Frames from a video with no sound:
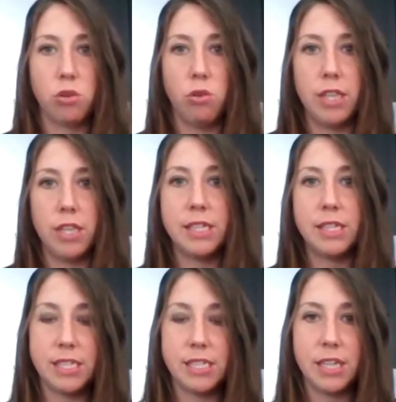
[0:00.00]
colon, the
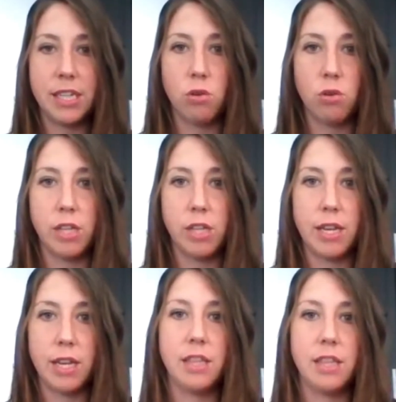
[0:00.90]
descending
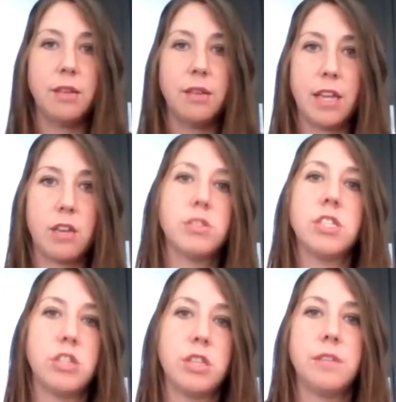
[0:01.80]
colon, and then it goes
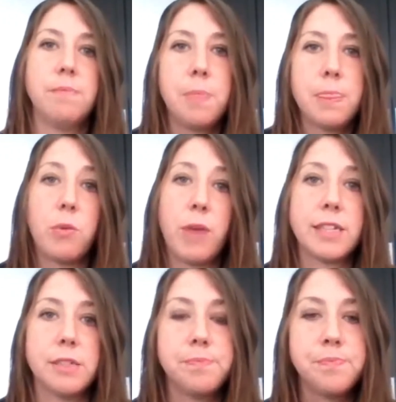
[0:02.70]
into the
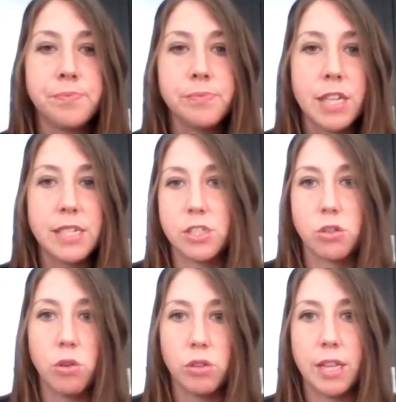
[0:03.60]
rectum, distal
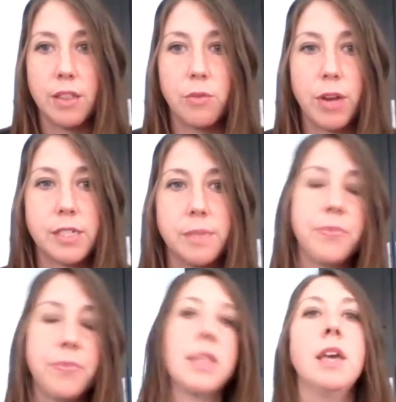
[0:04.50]
colon and the rectum.
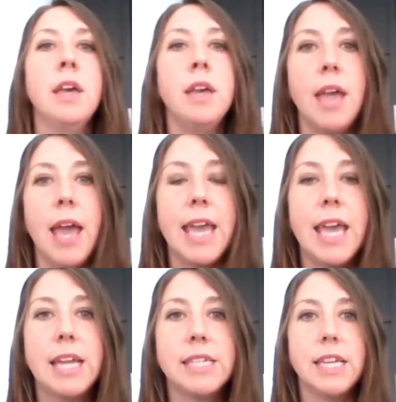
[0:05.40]

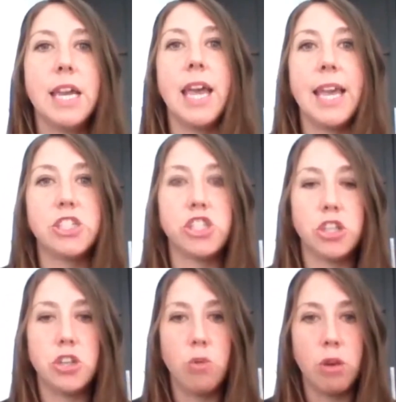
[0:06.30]
And it
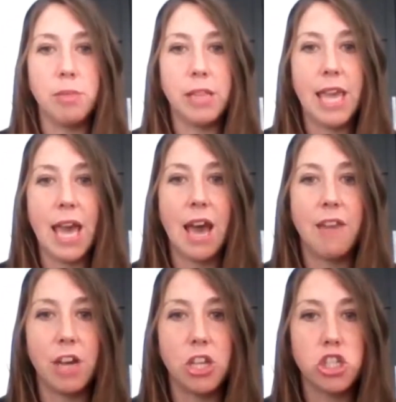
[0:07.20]
should normally
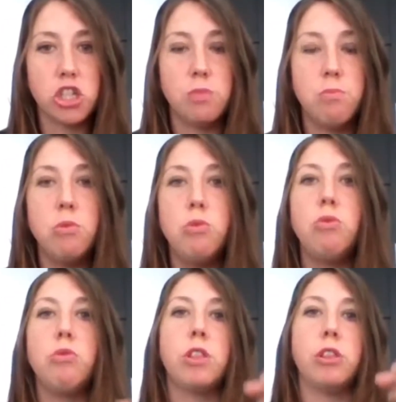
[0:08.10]
have a
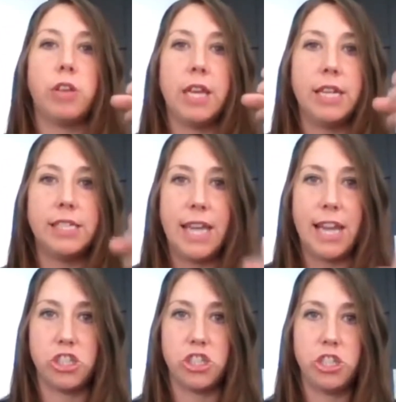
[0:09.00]
smooth looking
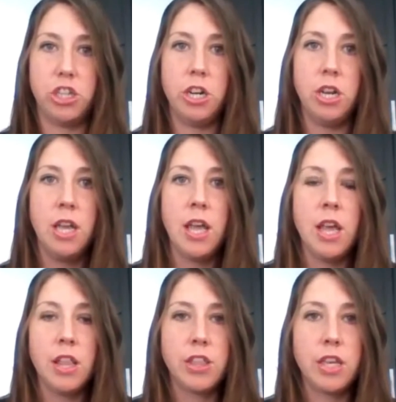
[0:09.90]
texture.
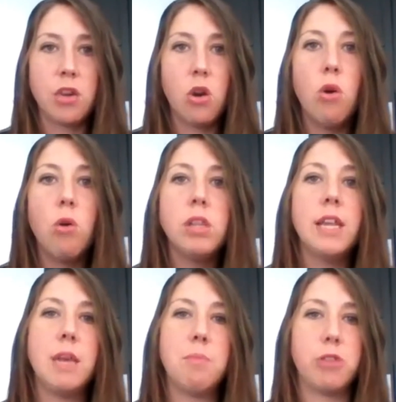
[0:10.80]
The
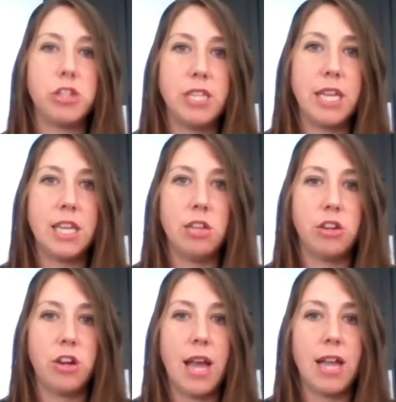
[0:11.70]
colon in
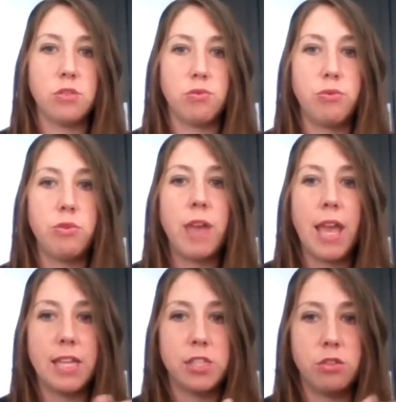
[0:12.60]
particular has
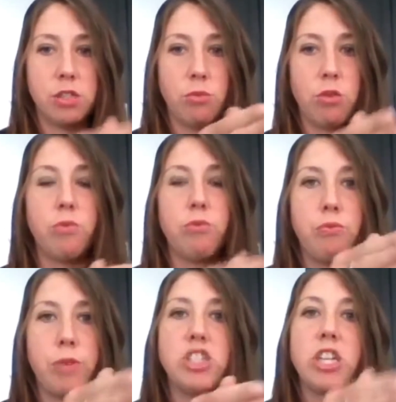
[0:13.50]
rugae, so it's more
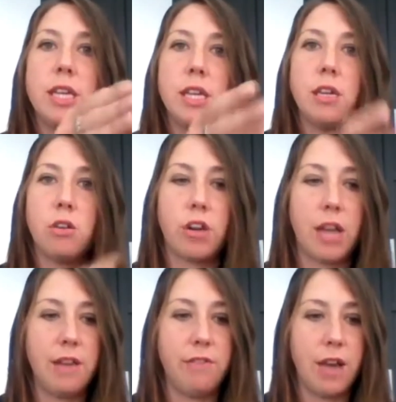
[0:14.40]
rigid or
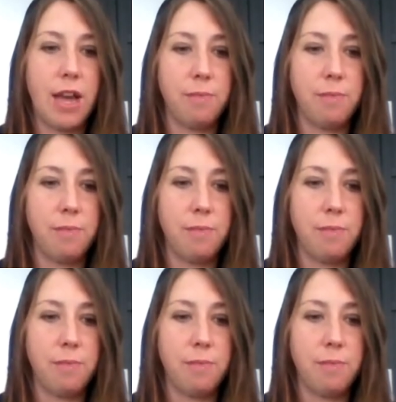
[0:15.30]
kind of